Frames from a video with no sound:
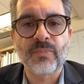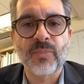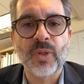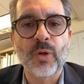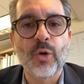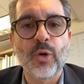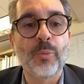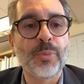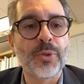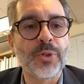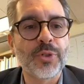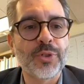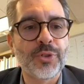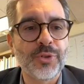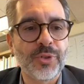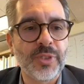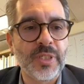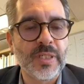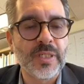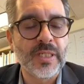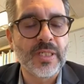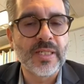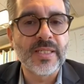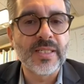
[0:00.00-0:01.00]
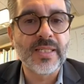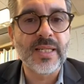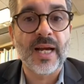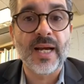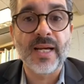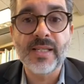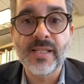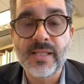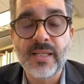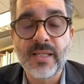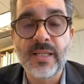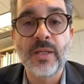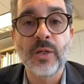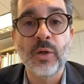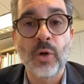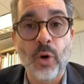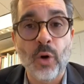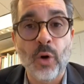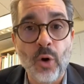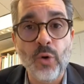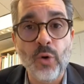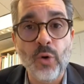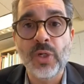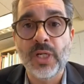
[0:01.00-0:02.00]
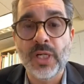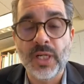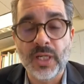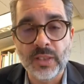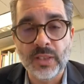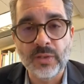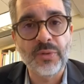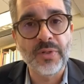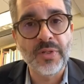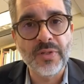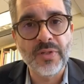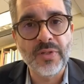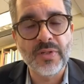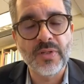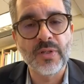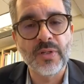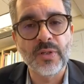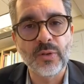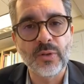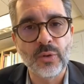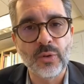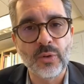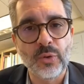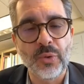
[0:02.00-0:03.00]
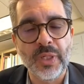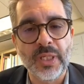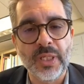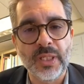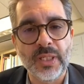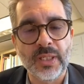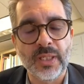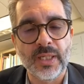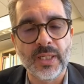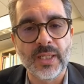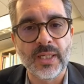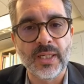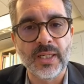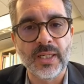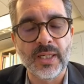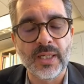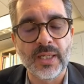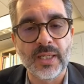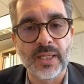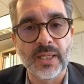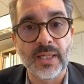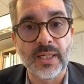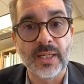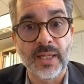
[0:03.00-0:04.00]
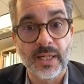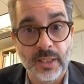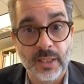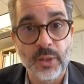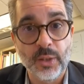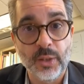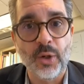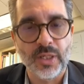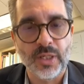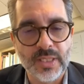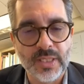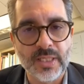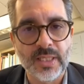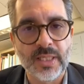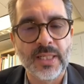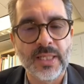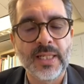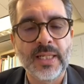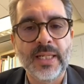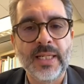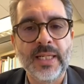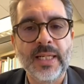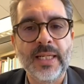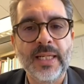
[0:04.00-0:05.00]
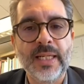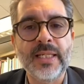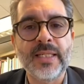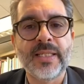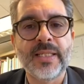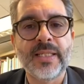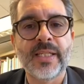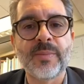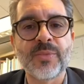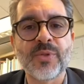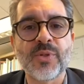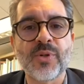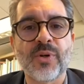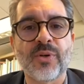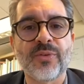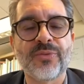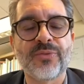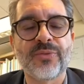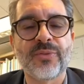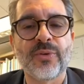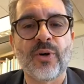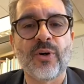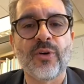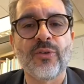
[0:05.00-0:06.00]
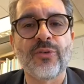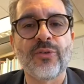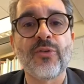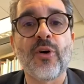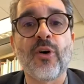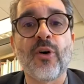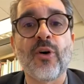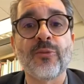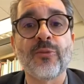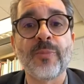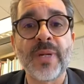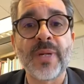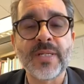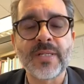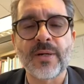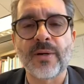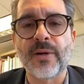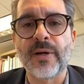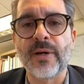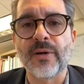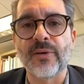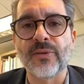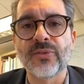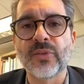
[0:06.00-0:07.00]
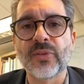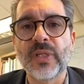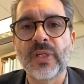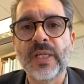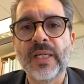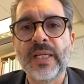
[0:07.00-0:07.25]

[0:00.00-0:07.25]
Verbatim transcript: opportunities. I see all countries doing a lot in terms of, of, of mental health.